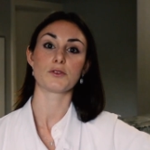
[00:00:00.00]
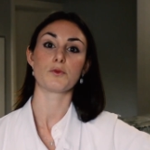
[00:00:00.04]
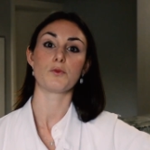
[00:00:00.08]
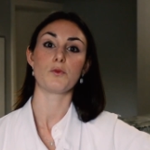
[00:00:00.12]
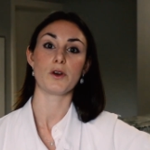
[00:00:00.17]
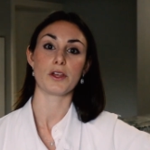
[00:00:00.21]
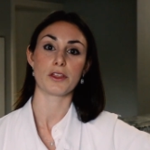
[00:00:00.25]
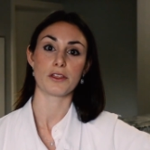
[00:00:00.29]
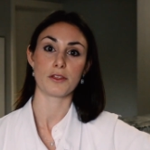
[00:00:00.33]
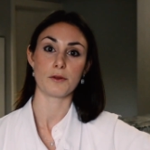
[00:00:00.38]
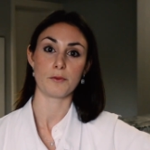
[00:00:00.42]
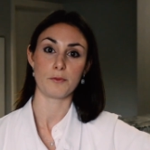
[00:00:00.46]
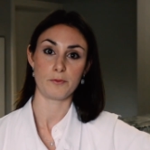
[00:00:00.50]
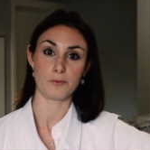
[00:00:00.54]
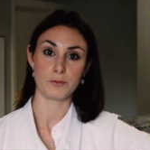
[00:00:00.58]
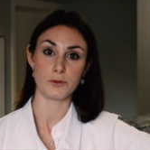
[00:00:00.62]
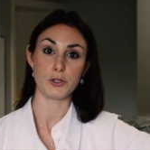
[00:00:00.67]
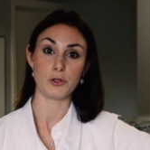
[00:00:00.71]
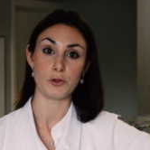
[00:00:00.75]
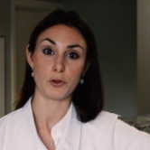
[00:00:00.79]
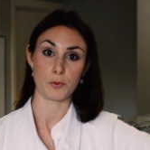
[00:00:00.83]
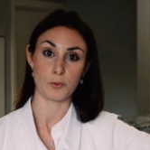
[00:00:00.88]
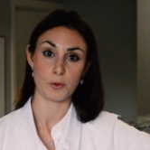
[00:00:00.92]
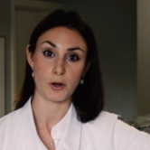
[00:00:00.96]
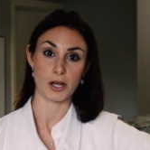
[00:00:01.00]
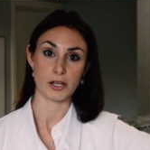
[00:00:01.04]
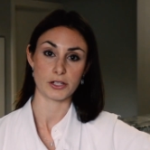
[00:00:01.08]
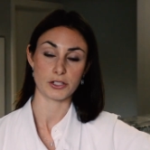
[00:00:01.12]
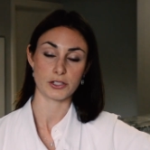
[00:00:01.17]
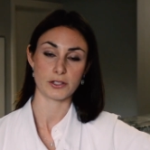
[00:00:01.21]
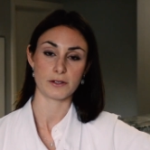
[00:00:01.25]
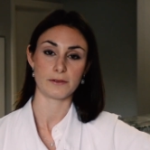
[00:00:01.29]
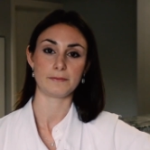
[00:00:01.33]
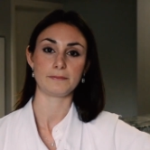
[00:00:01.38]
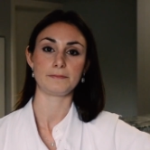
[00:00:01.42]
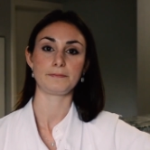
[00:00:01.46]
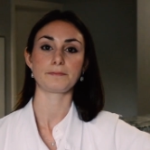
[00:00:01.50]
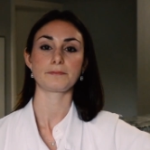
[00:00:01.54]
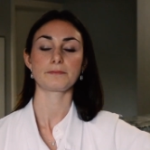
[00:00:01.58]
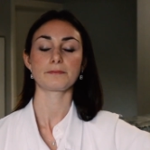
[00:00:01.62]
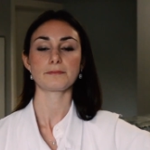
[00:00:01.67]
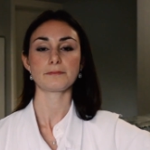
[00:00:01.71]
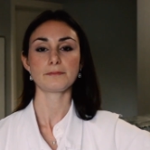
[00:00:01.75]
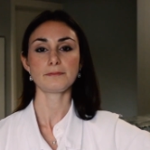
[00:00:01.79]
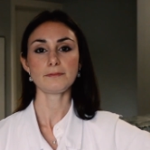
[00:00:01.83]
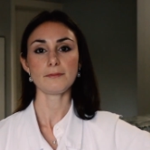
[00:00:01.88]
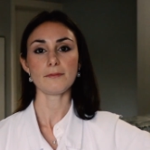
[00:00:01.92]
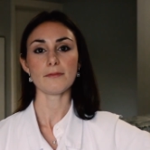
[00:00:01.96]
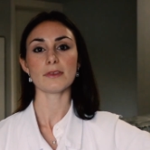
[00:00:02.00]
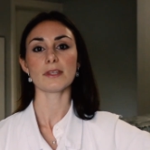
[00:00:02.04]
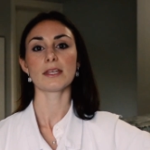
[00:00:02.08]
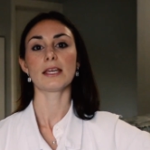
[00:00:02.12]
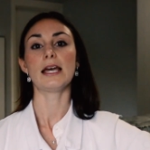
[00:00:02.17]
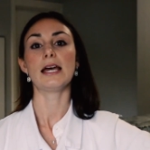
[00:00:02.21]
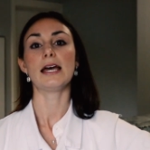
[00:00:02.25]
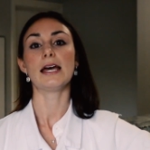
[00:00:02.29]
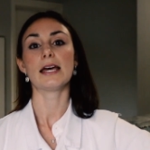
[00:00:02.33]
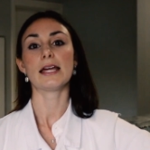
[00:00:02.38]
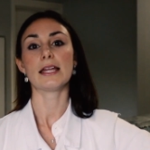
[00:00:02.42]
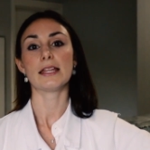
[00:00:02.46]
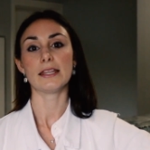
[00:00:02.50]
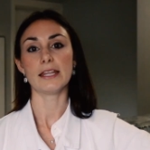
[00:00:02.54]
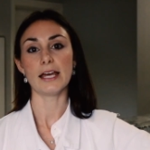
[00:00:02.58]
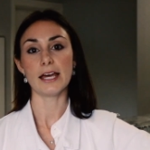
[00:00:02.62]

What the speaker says: with the toothbrush.